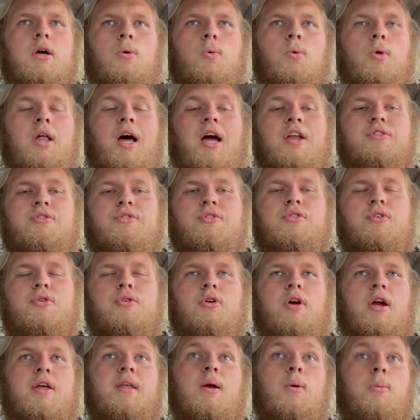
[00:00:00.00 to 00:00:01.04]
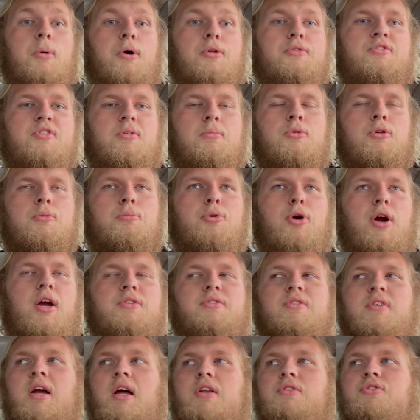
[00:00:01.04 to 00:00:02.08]
Well, I'd sooner, and they were both similar
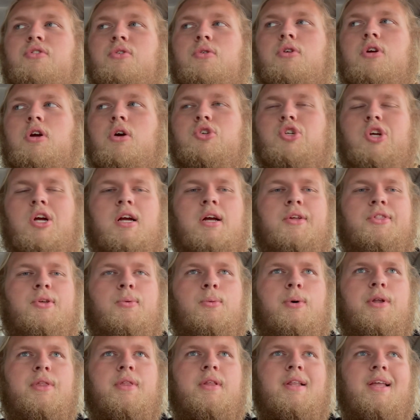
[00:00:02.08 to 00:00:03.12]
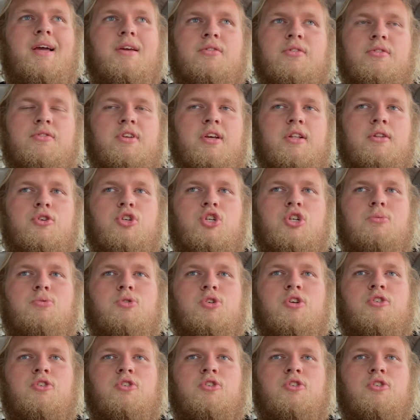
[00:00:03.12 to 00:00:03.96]
pricing, I'd sooner go check out the one at the Lexus dealership,